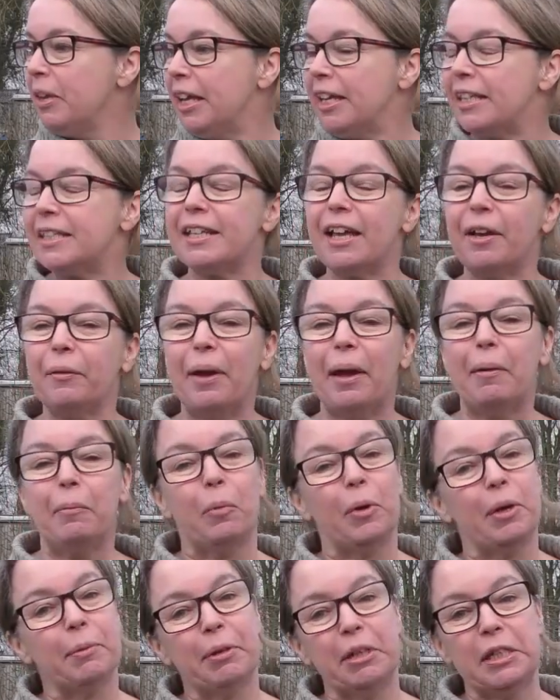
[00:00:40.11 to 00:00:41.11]
So
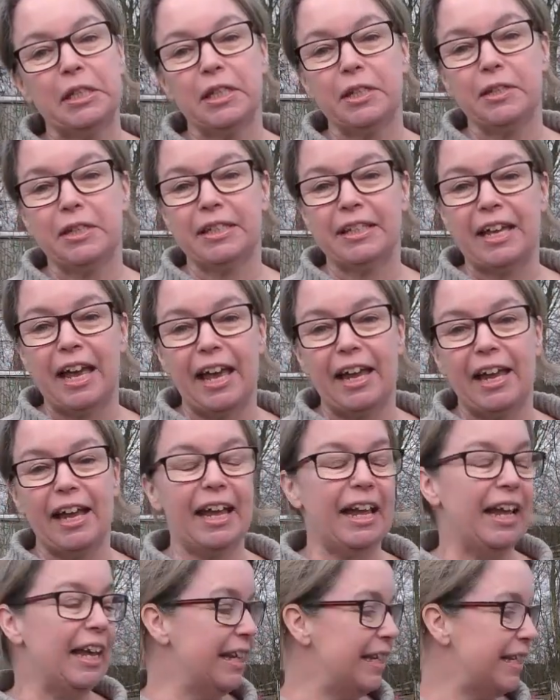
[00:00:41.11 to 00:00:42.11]
what I'm going to do today
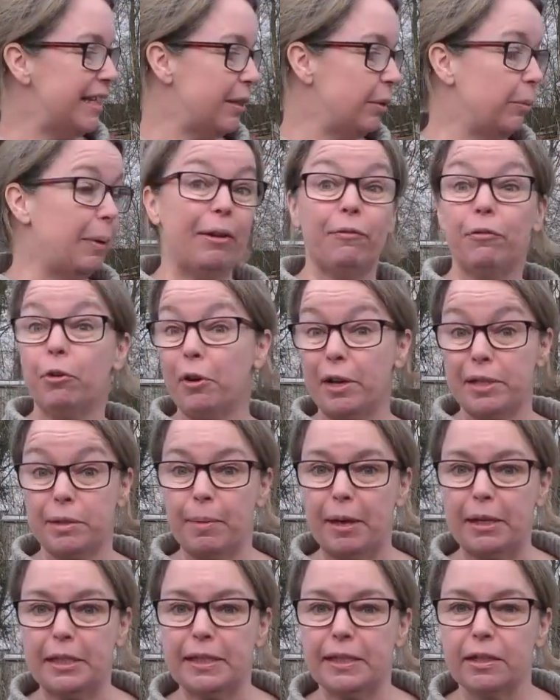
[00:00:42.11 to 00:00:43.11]
is, well, I've already
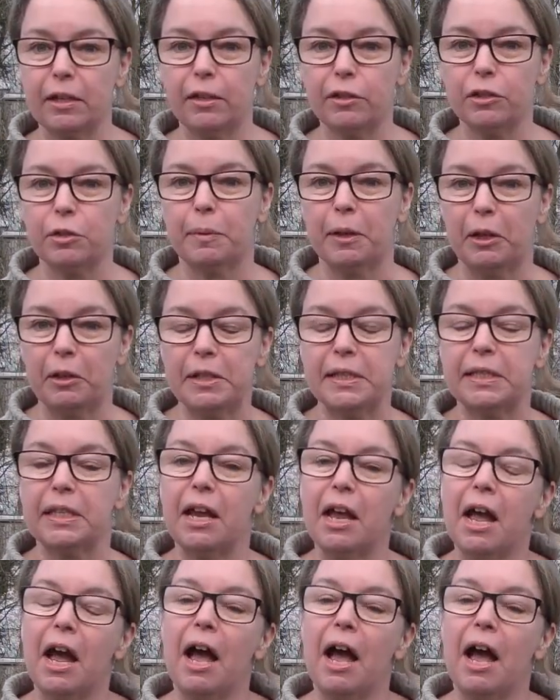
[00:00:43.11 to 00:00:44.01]
made a start, to be honest.